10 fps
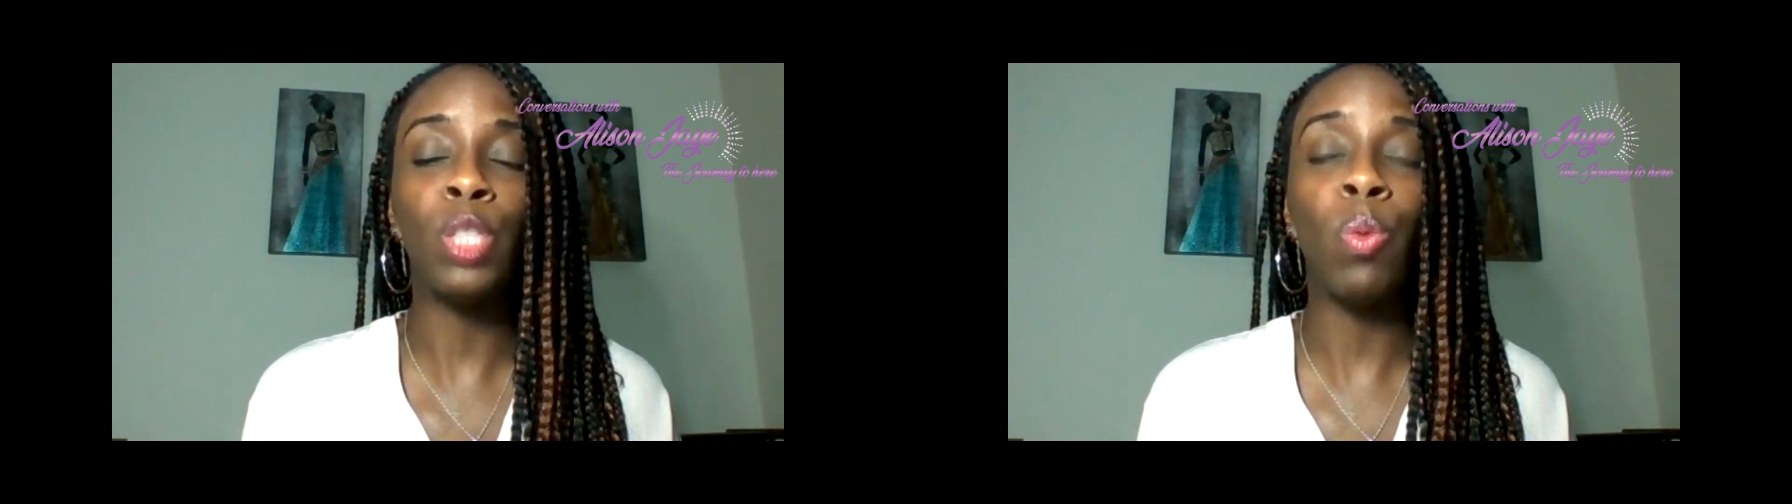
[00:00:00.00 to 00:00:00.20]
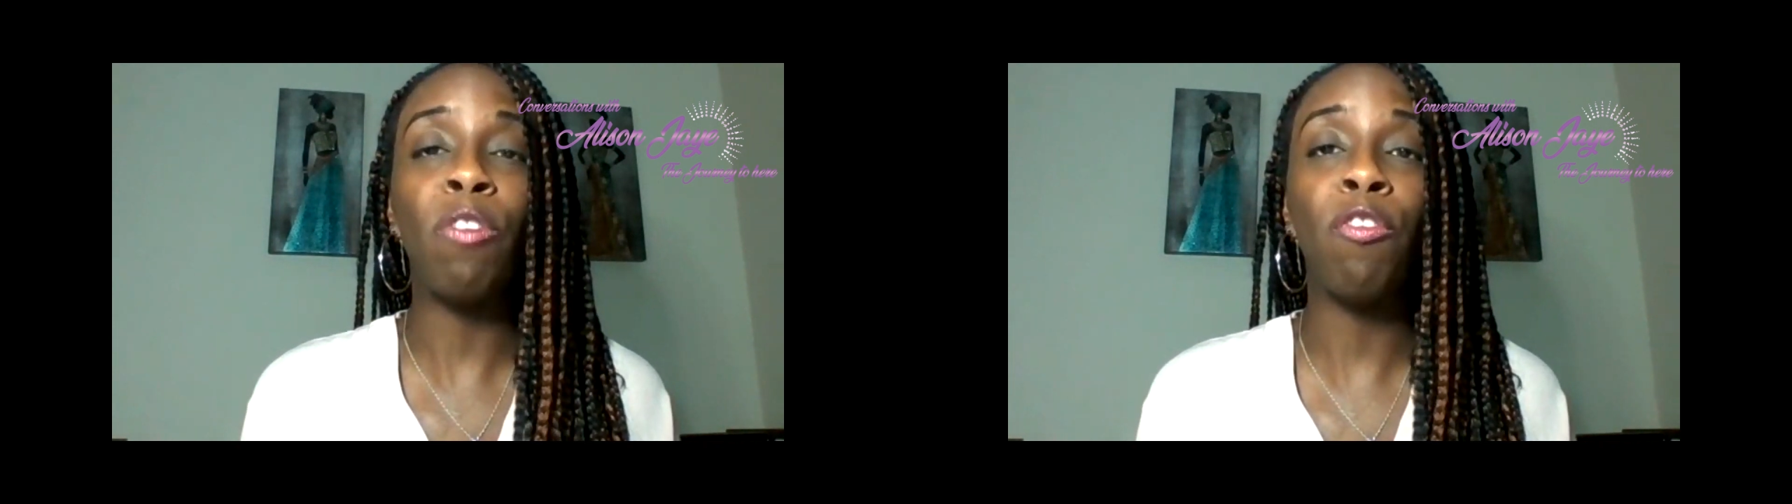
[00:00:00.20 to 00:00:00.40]

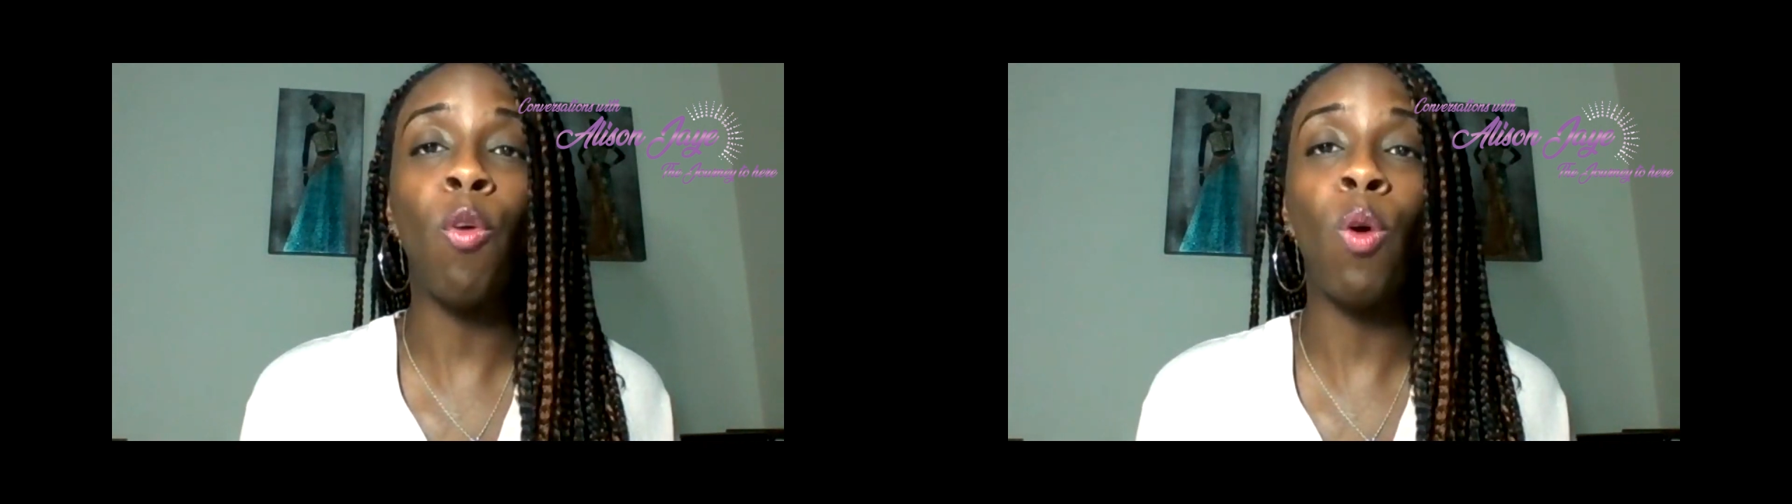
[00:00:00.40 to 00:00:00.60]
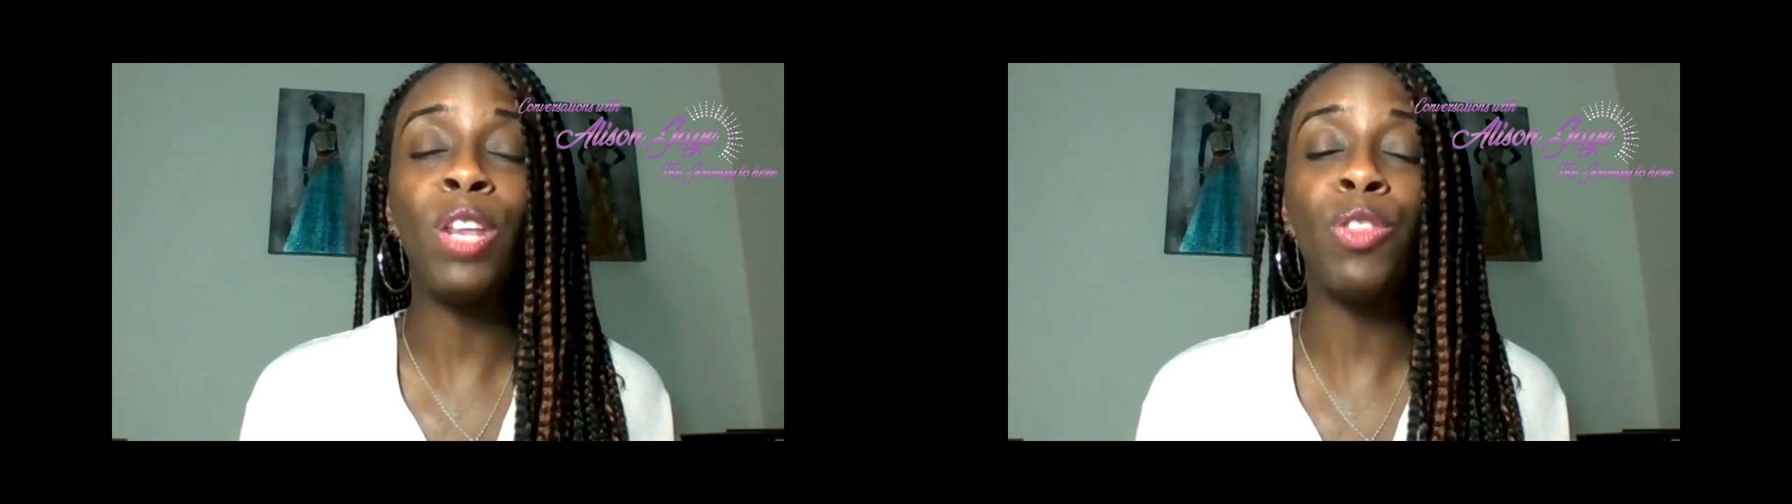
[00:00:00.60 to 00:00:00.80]
were
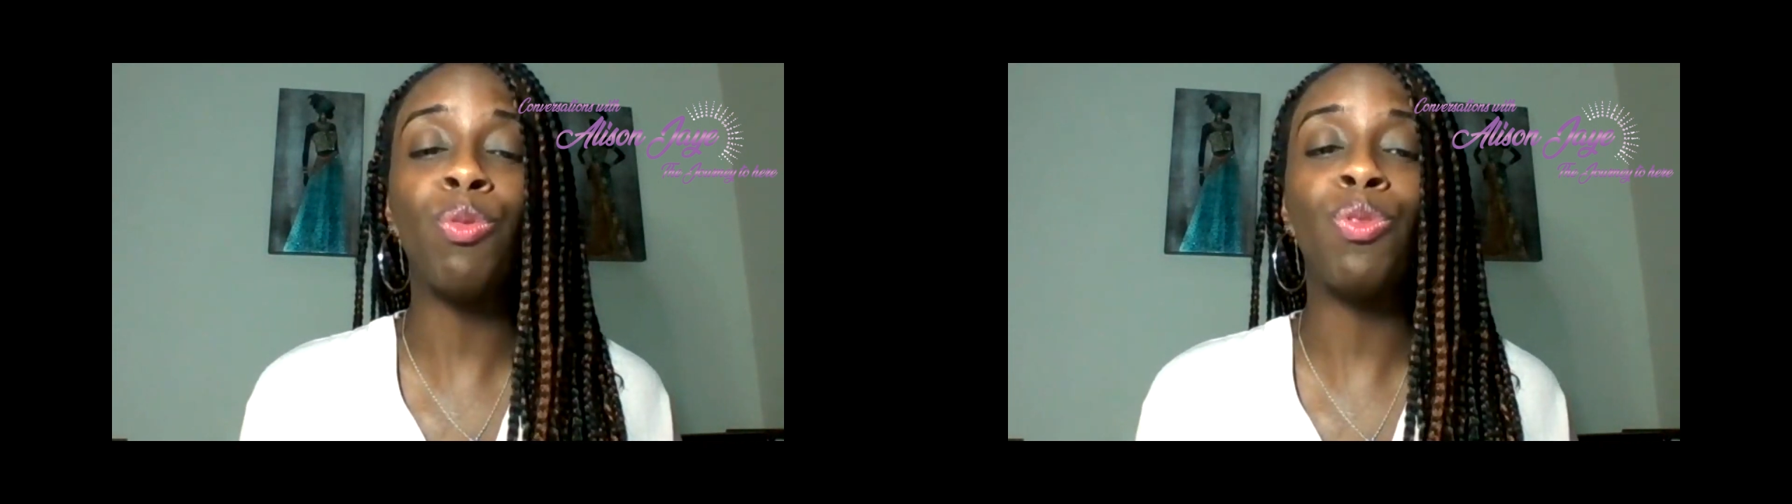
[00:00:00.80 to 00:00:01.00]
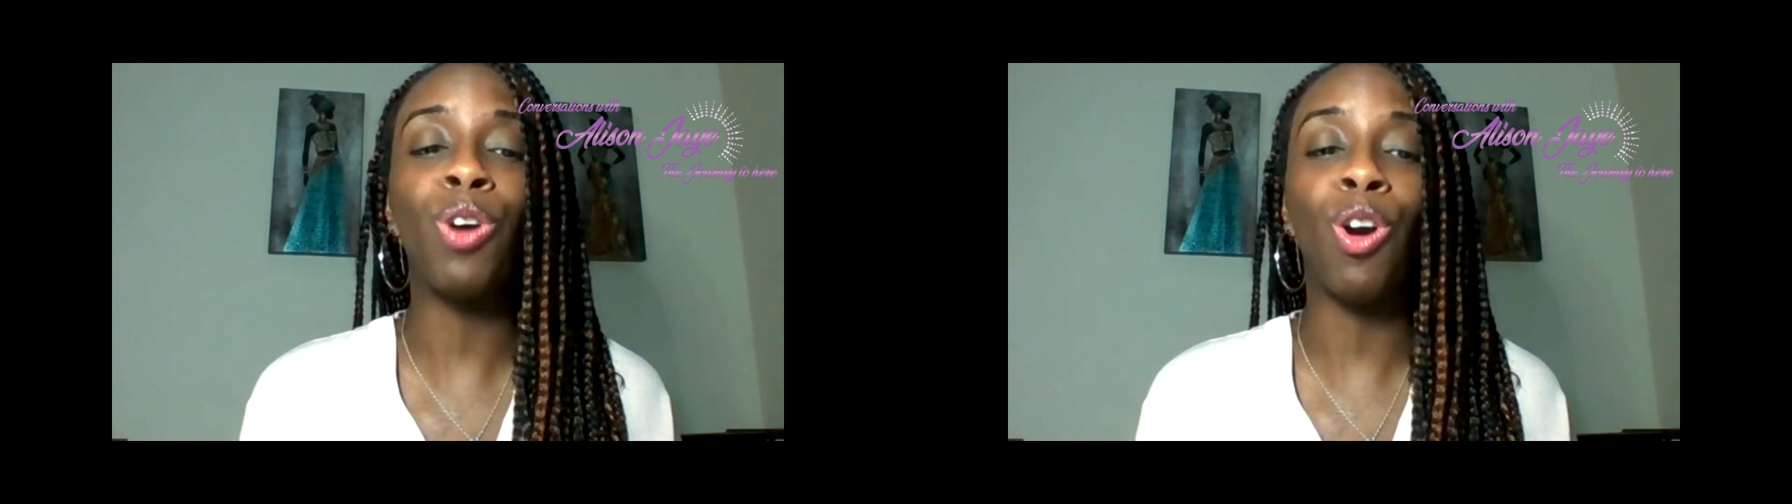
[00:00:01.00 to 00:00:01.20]
falling
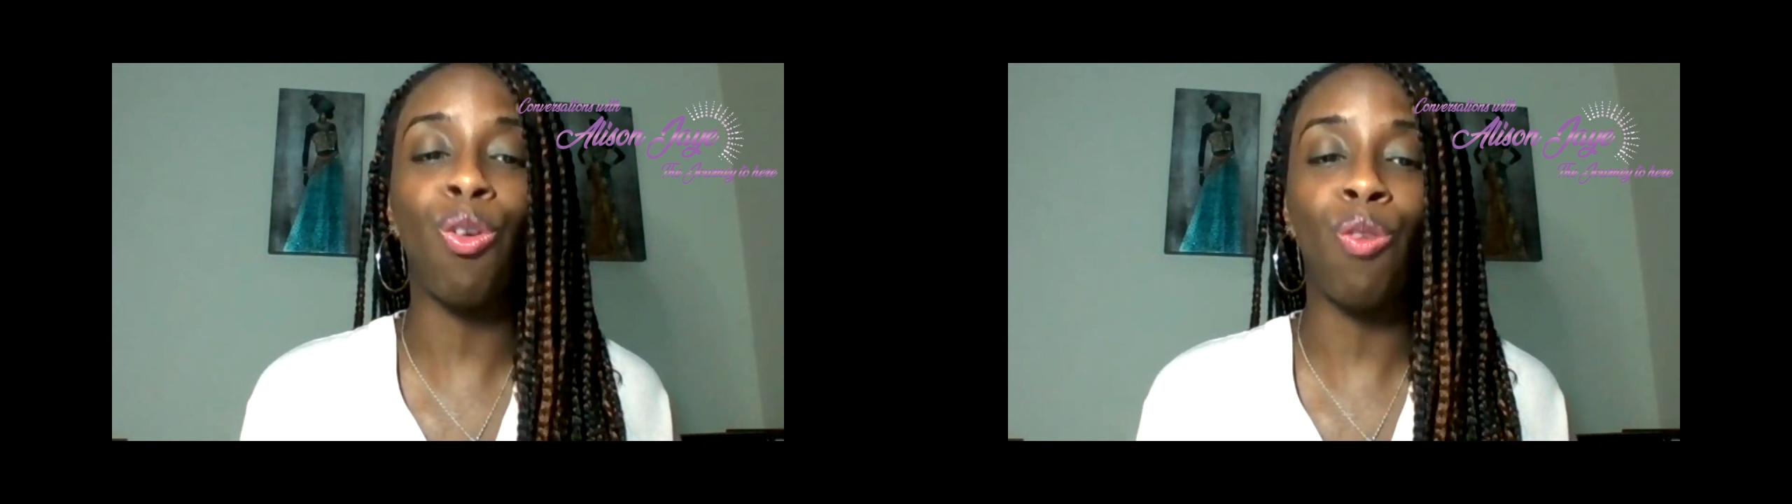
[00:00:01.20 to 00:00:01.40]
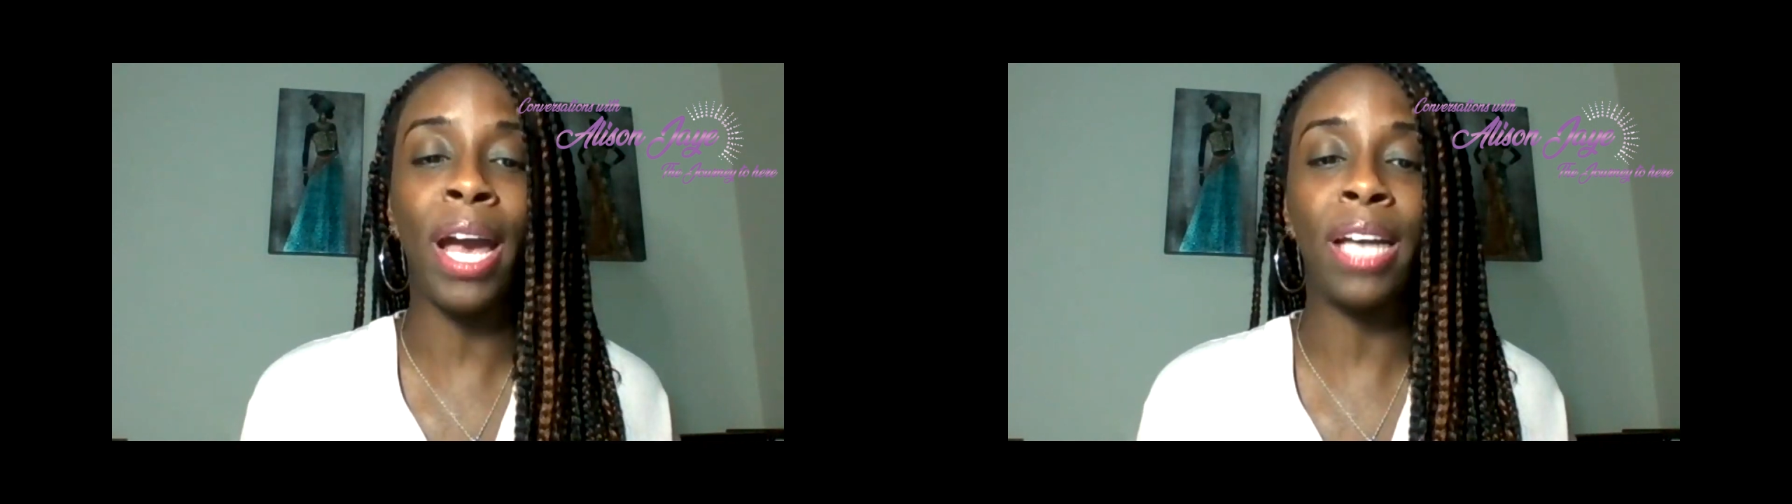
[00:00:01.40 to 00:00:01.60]
through the
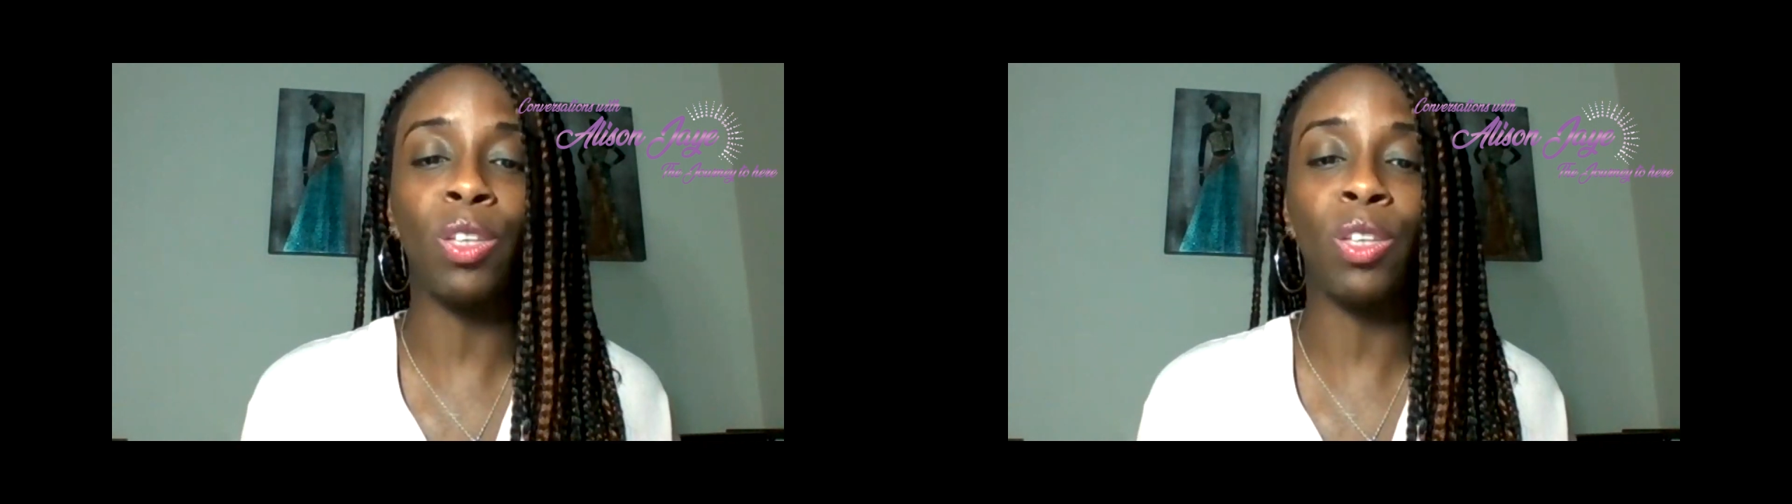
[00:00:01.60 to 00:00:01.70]
cracks